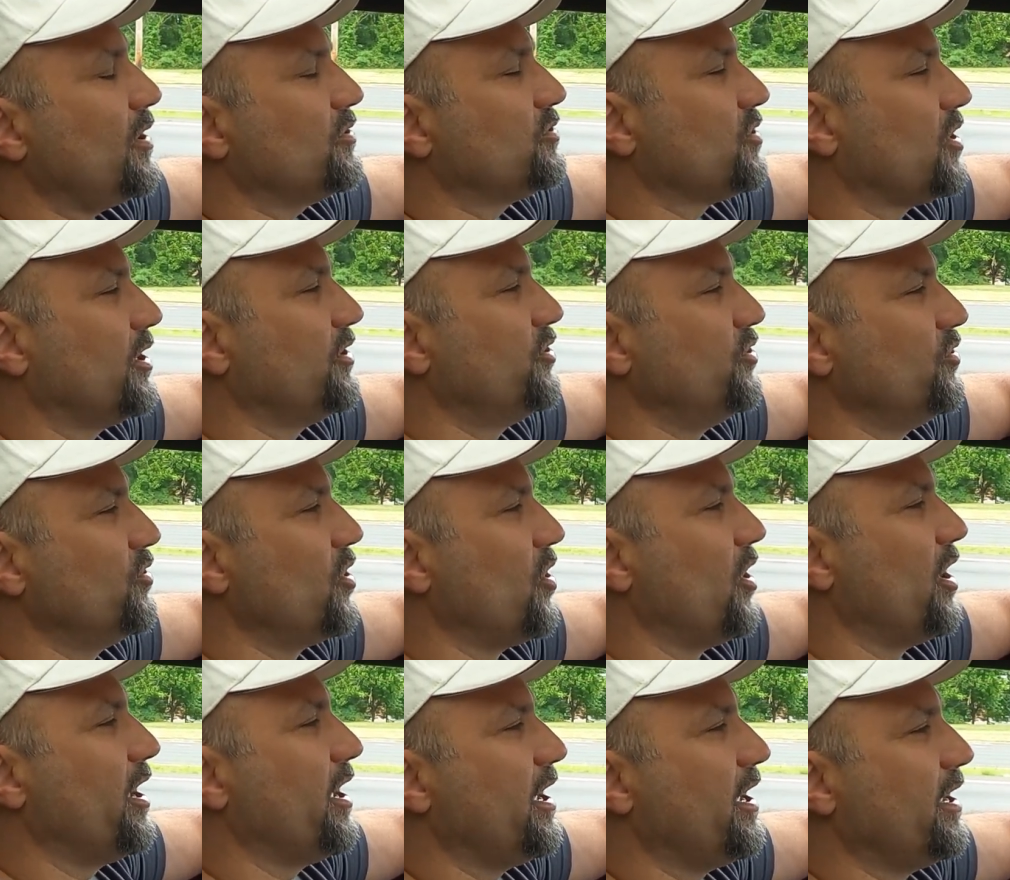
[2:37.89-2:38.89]
So I do
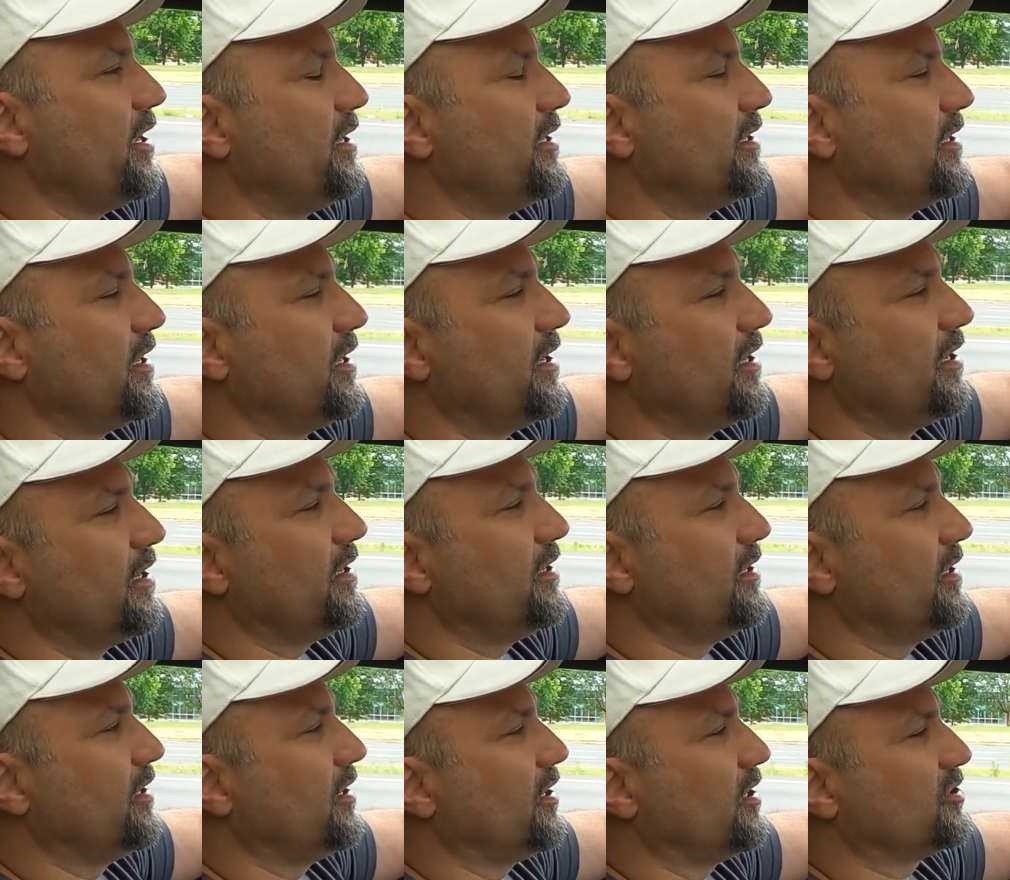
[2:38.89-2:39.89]
go ahead
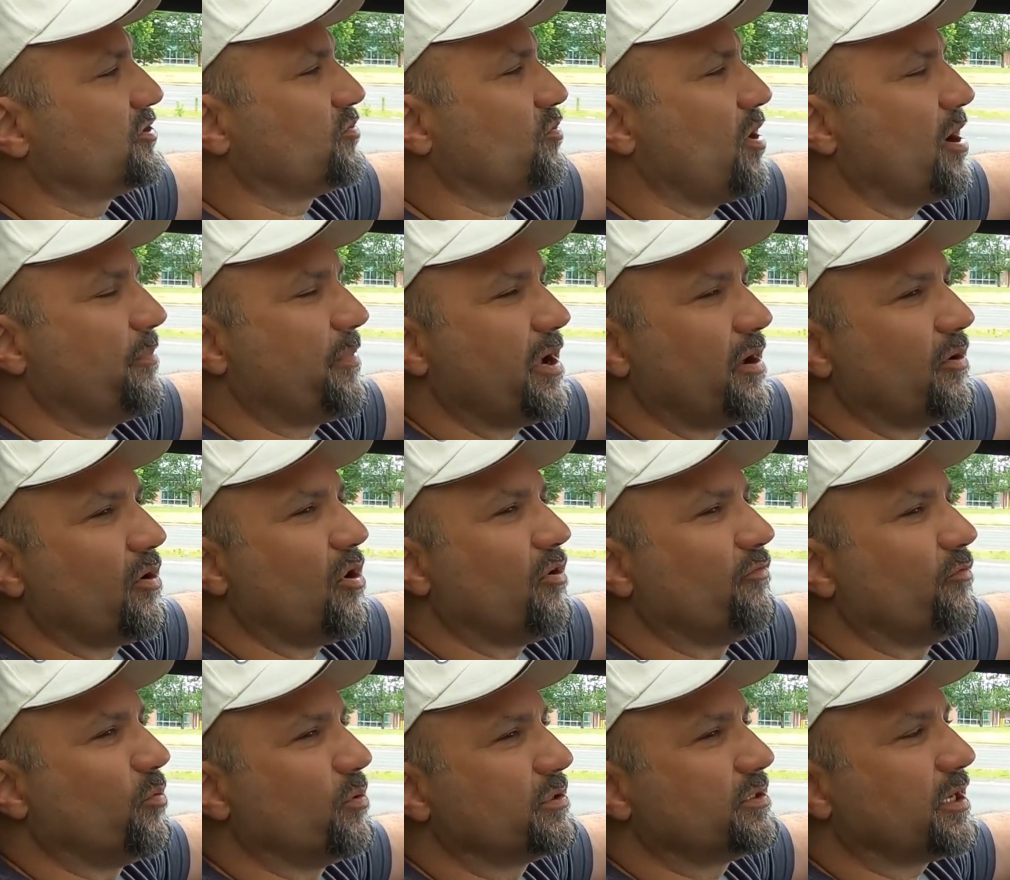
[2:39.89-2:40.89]
and swap out all
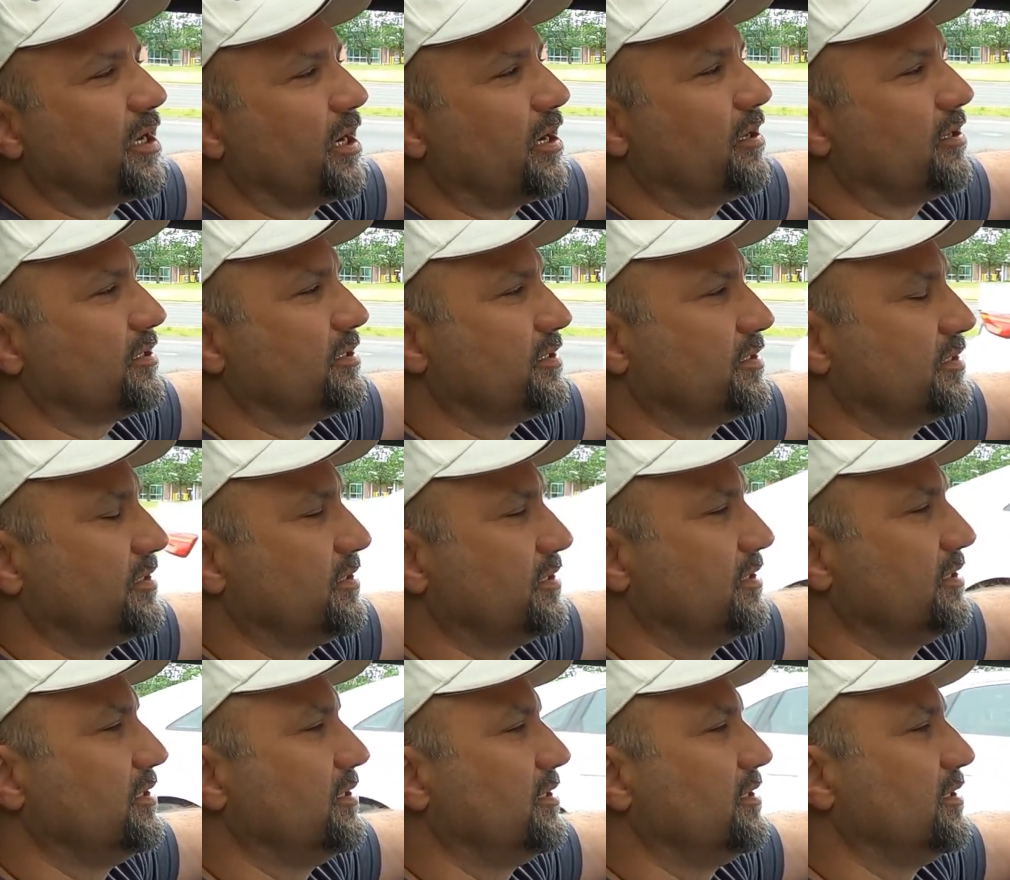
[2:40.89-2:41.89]
4 tires
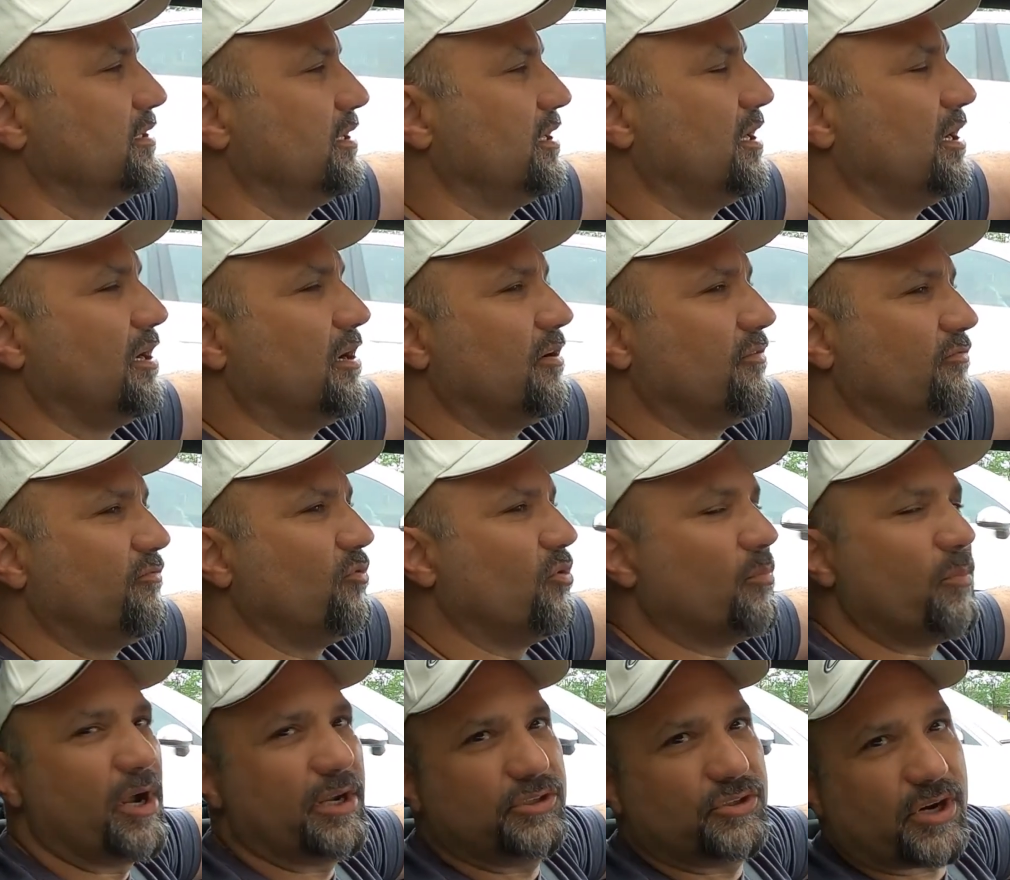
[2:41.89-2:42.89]

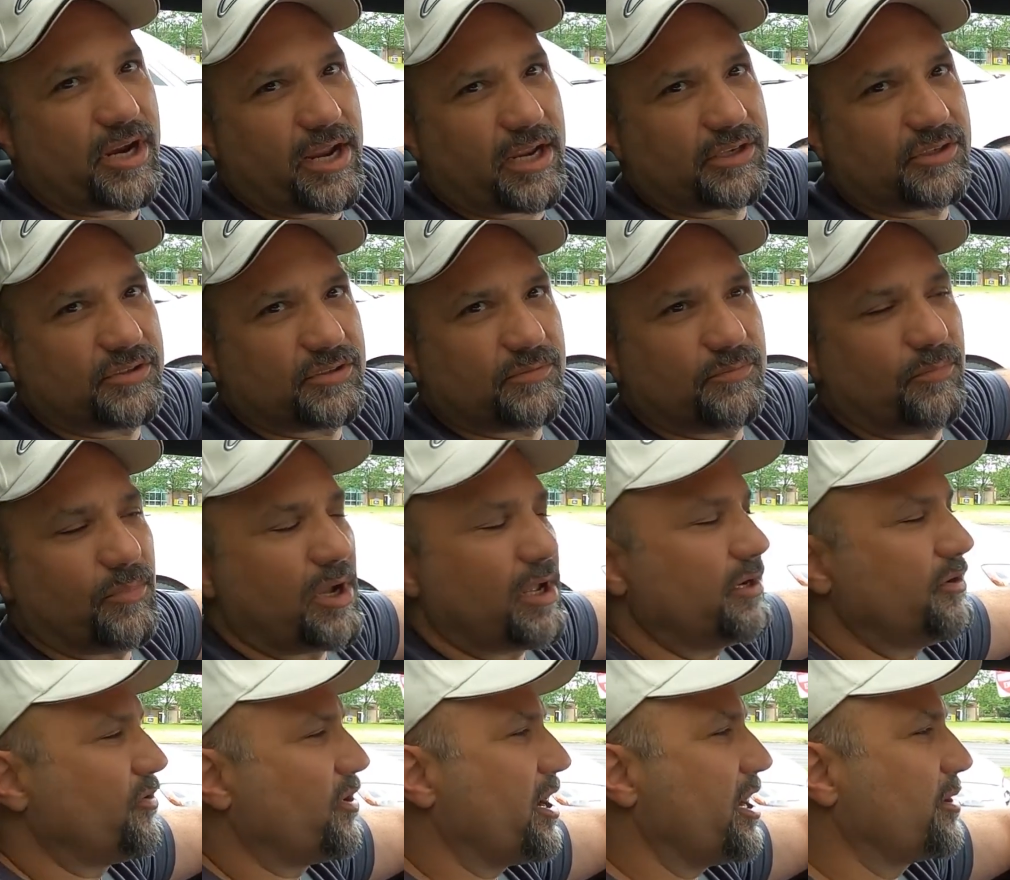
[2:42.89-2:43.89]
for my drag
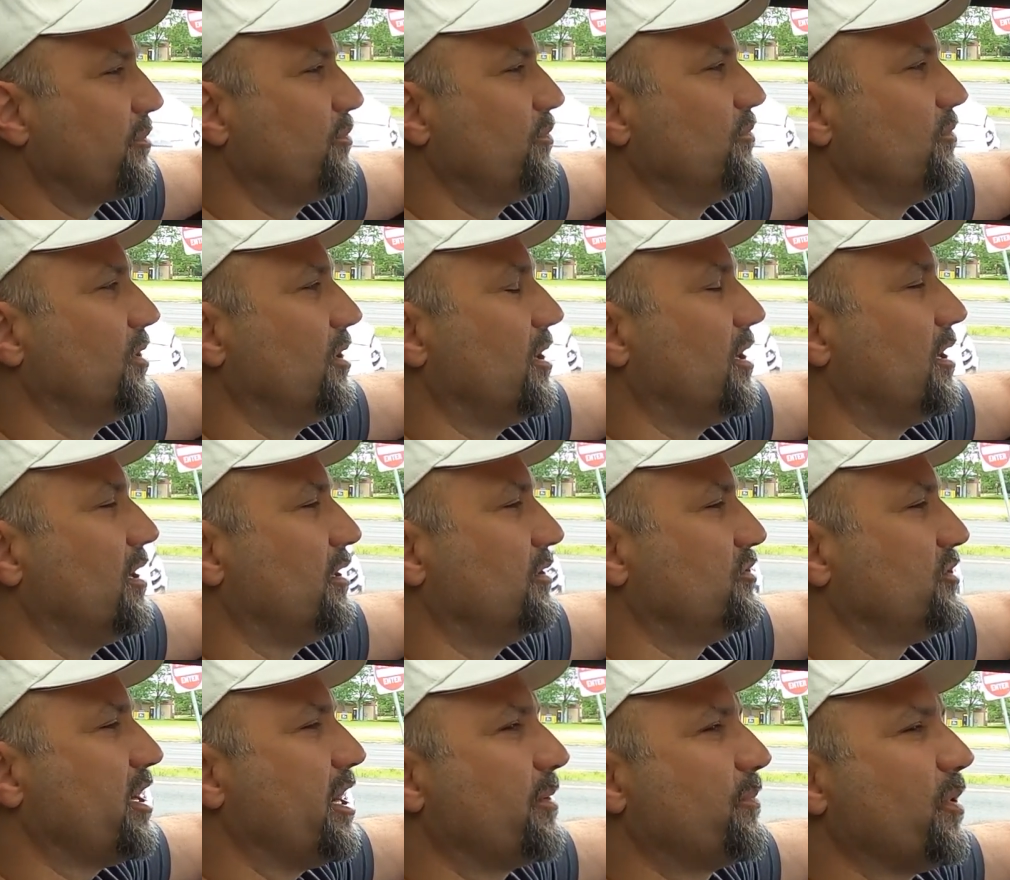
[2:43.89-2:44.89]

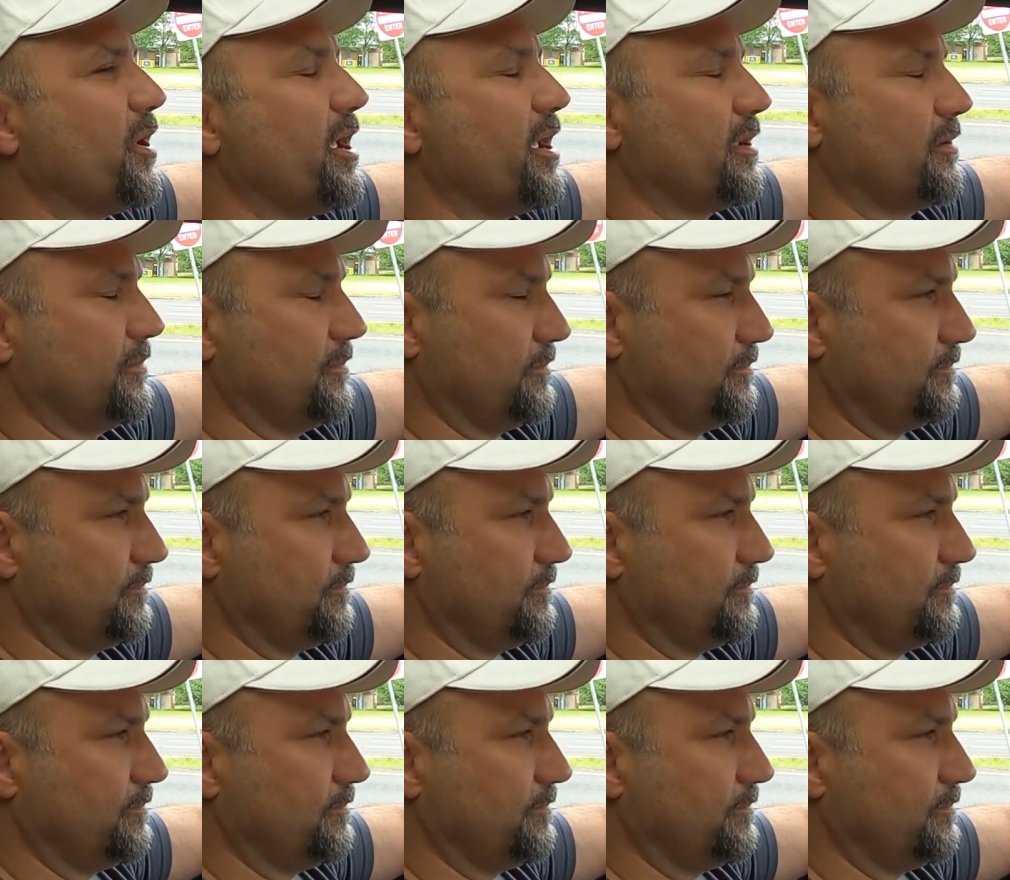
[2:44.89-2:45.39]
pack.